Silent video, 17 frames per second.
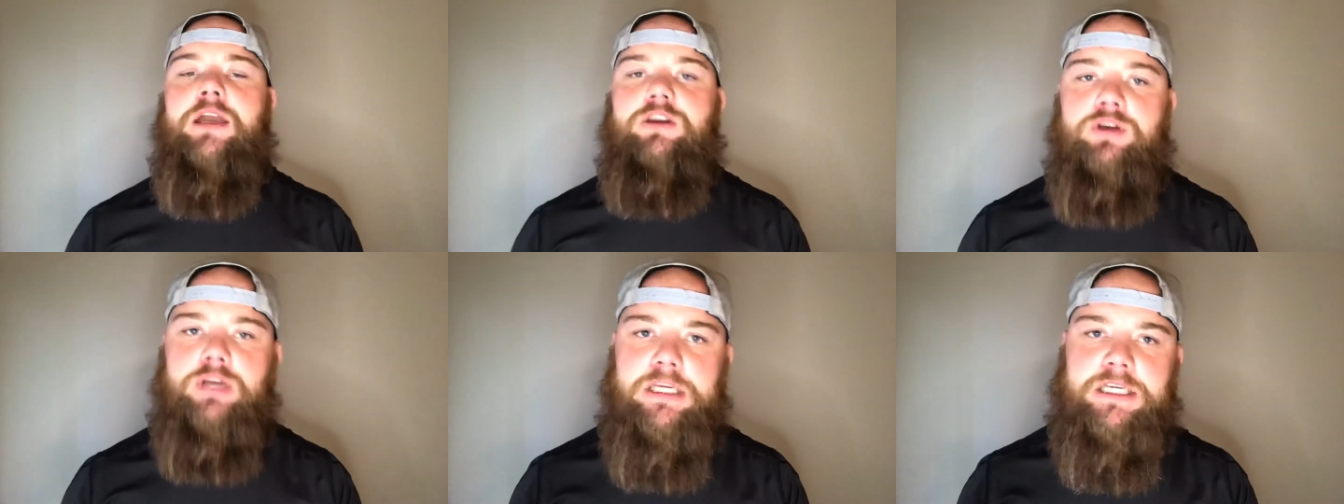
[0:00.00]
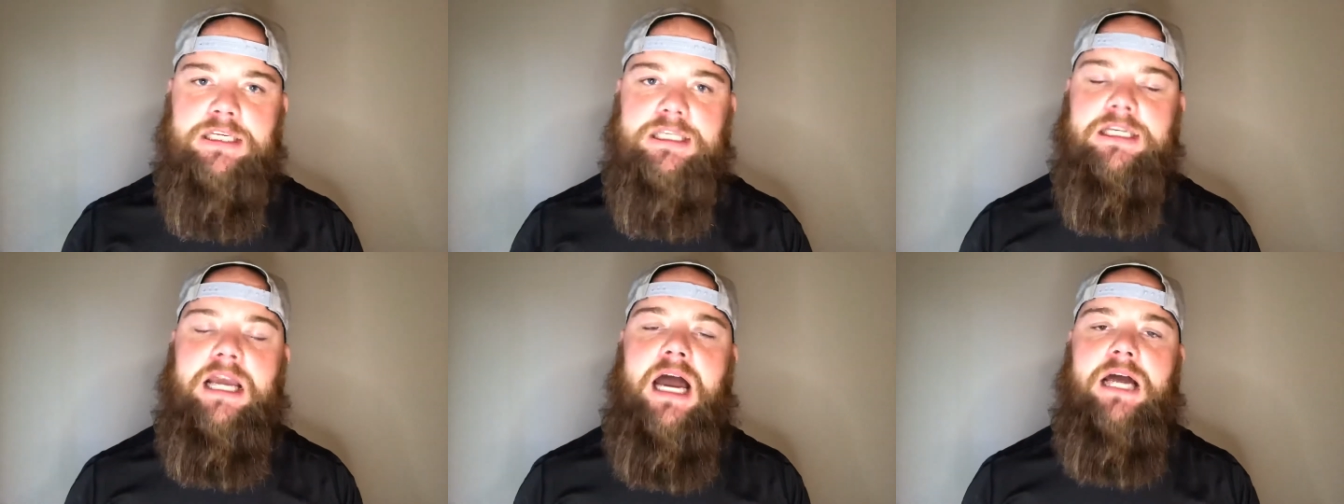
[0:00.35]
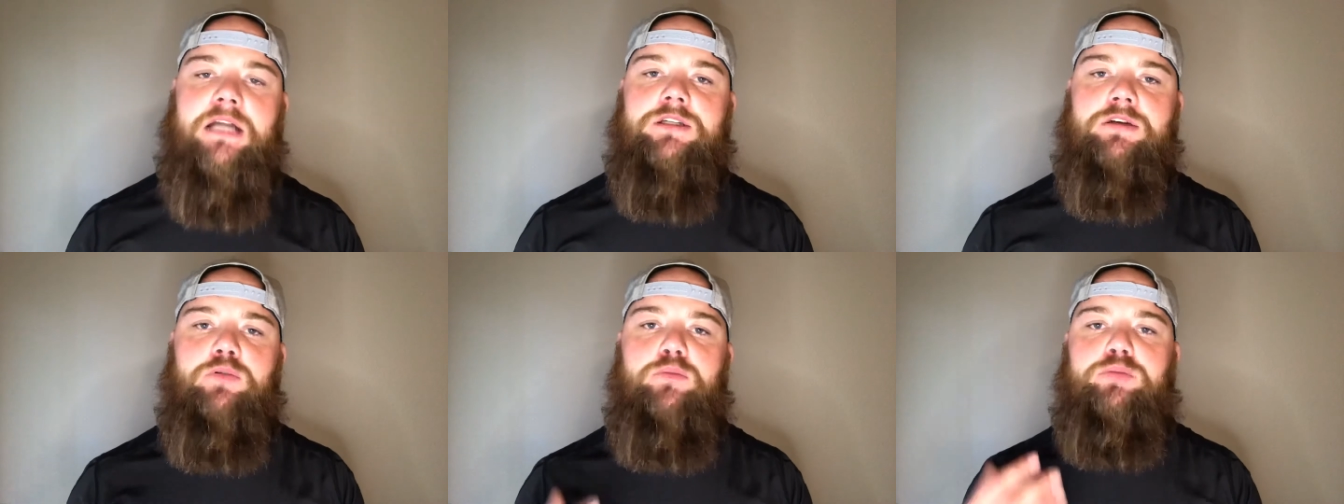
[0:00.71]
You just
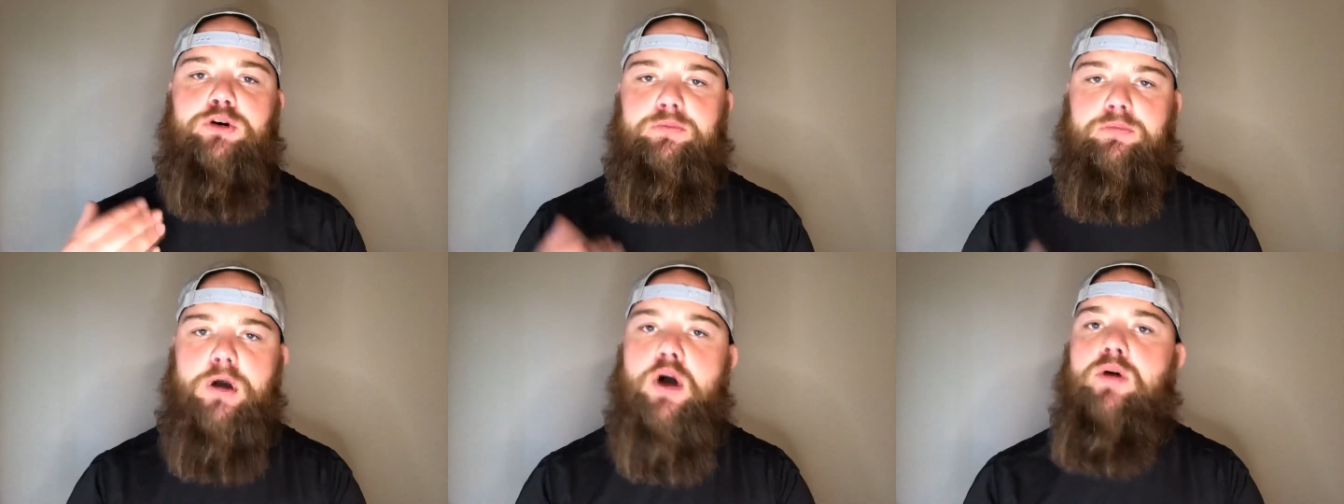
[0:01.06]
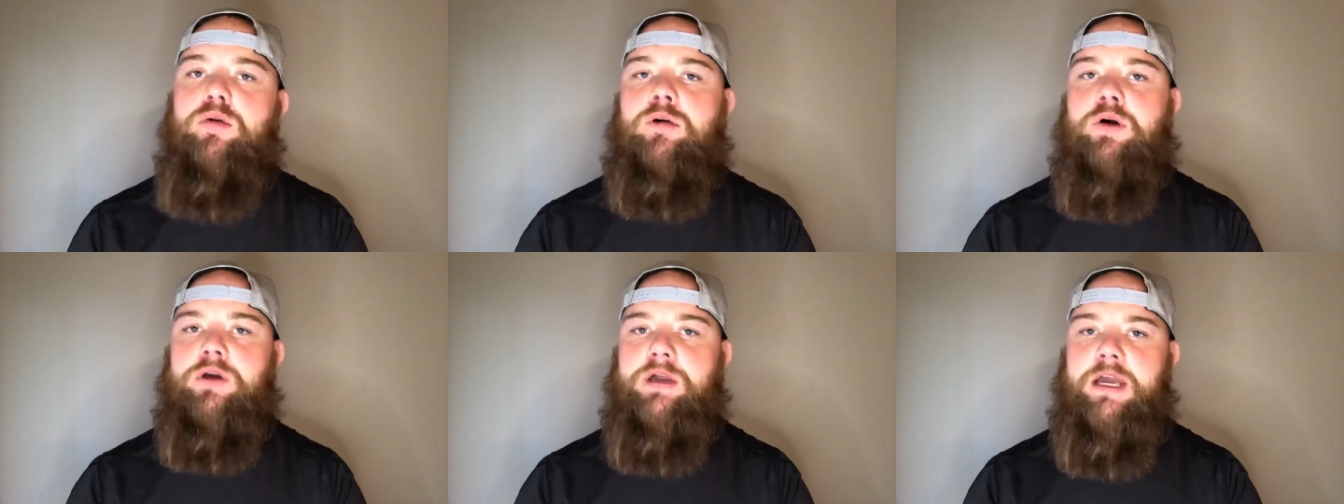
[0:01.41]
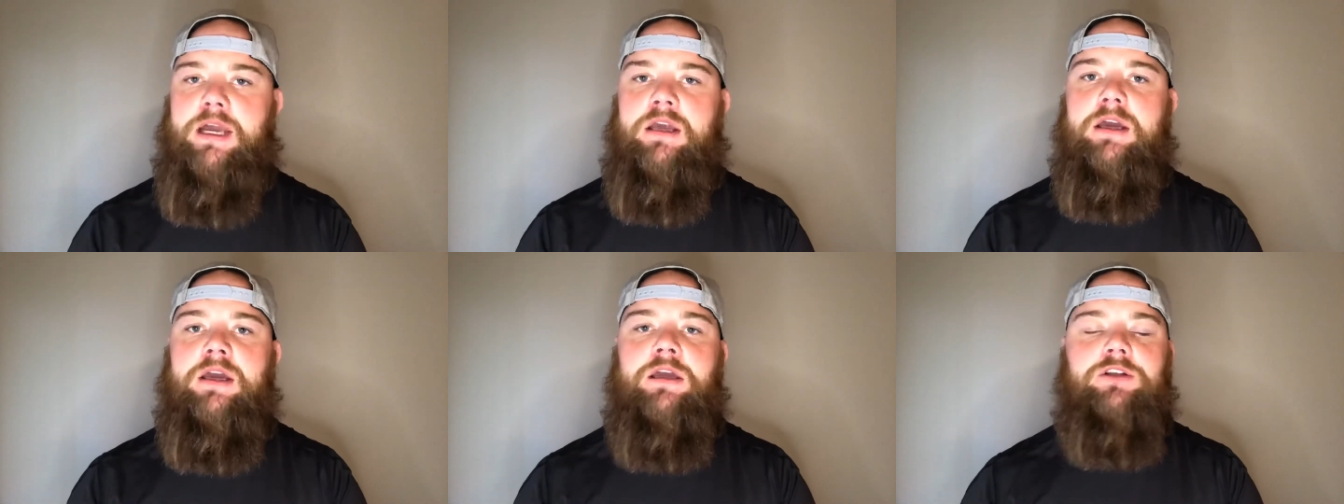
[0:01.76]
got to promote, okay?